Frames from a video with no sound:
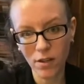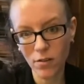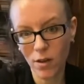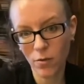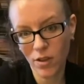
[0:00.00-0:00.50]

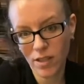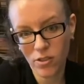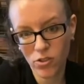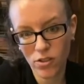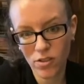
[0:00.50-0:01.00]
Okay, well,
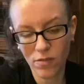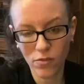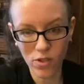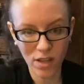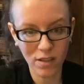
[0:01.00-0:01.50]
that's just if
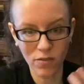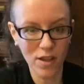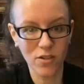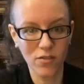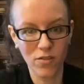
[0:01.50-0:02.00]
you take
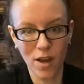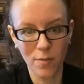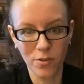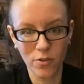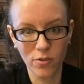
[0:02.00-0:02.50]
advantage of the
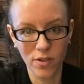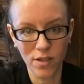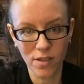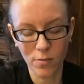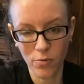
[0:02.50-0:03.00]

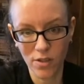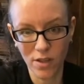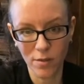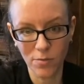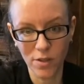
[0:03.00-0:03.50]
opportunities that
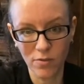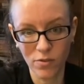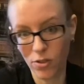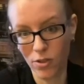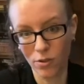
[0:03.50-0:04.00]
present
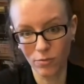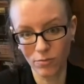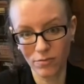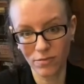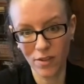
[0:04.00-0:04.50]
themselves to you,
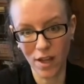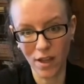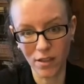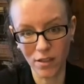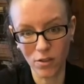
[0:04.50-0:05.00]

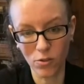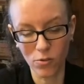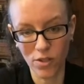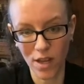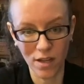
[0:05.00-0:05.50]
and you
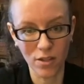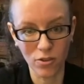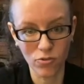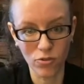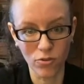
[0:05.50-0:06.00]
stand in
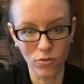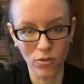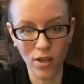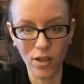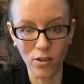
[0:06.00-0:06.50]
your
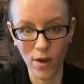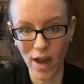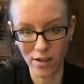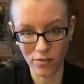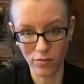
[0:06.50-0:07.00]
truth and you
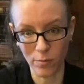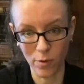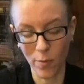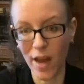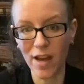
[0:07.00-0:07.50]
act from
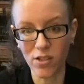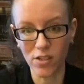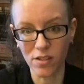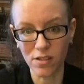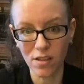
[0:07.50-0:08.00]
your
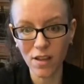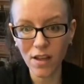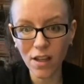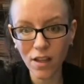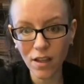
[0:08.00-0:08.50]
passions,
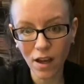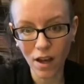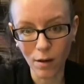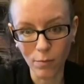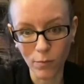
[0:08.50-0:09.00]

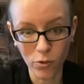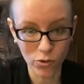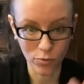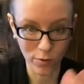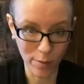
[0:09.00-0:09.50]
you
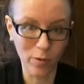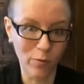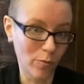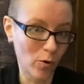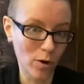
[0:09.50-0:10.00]
should reap the
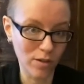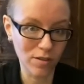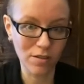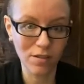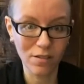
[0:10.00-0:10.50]

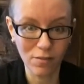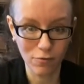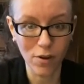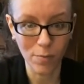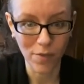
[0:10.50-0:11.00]
rewards
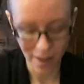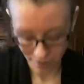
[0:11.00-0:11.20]
from that.